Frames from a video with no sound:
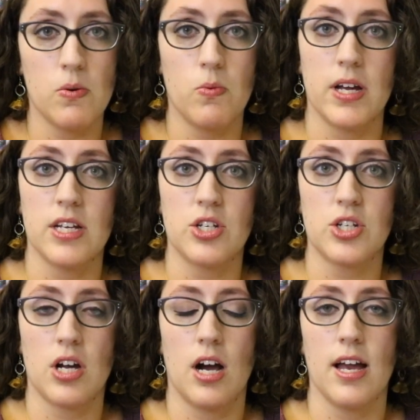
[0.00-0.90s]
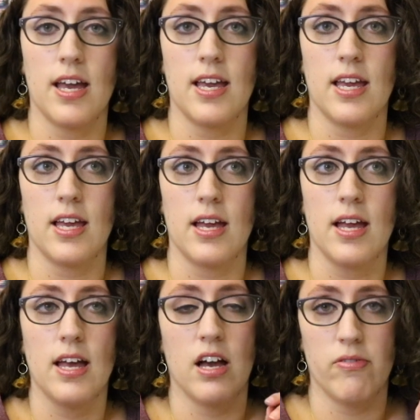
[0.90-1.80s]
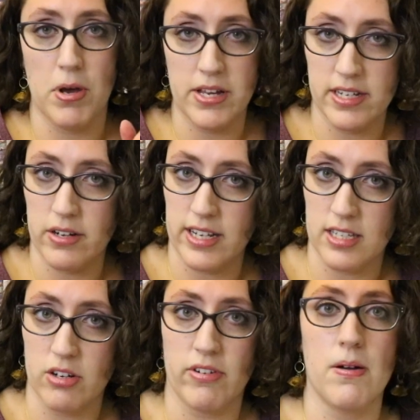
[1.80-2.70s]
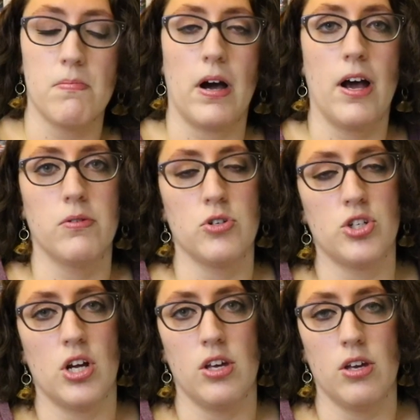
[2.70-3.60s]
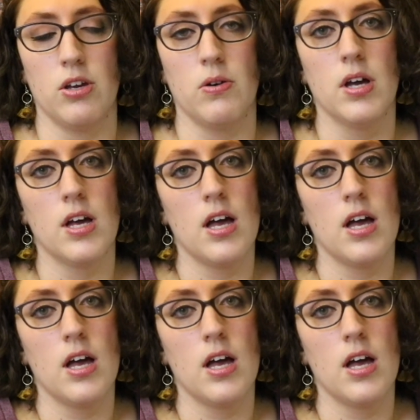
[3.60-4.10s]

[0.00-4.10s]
which I have posted on Instagram, but I will show you